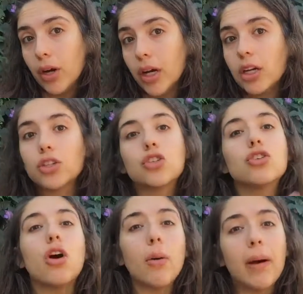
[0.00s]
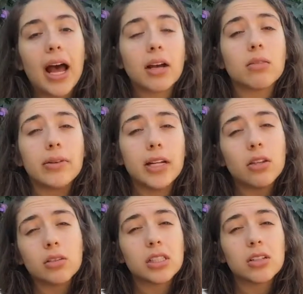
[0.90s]
book to go back, read
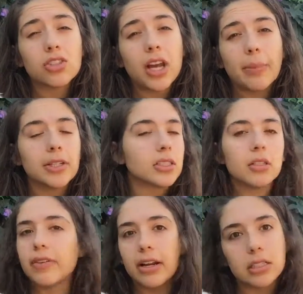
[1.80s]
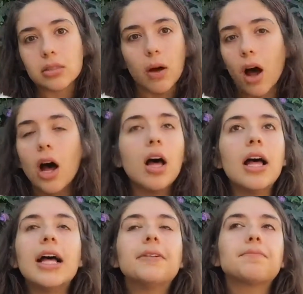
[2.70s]
those little chapters. They're very small.
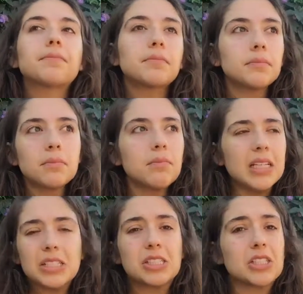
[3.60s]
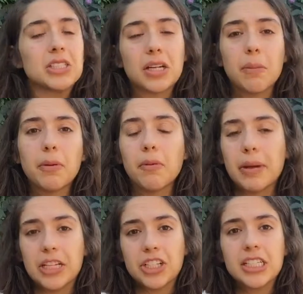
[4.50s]
It's just a couple of
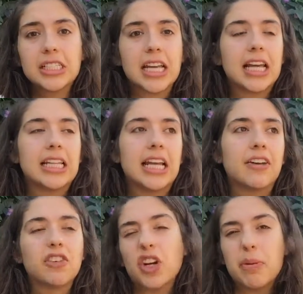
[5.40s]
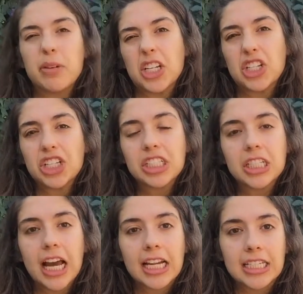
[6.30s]
pages, and they have great pictures
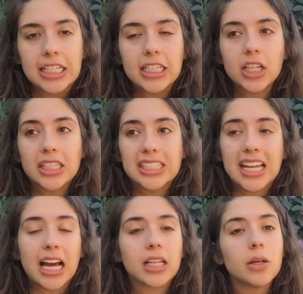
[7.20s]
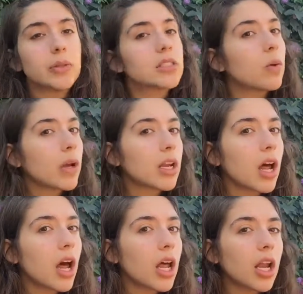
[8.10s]
to kind of detail exactly what's going
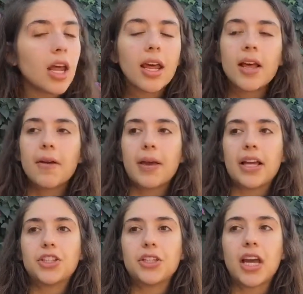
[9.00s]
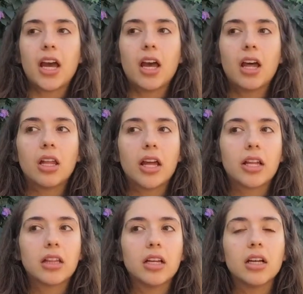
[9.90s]
on and to get
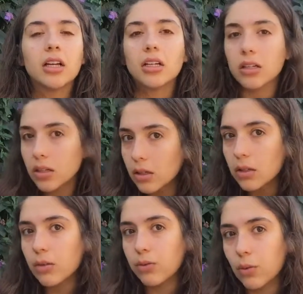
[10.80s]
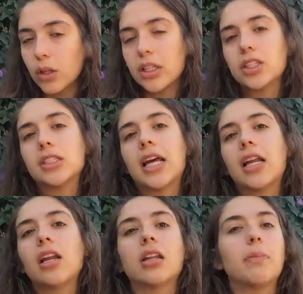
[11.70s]
like the full
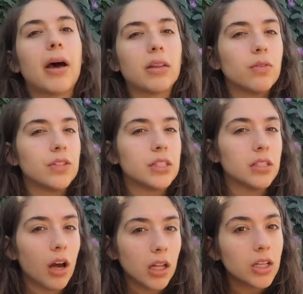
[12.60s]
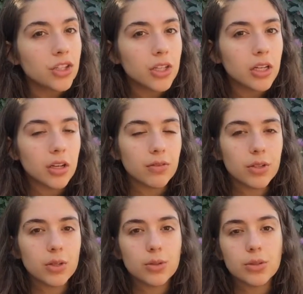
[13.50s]
understanding on the pathophysiology
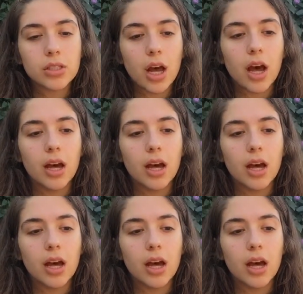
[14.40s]
of those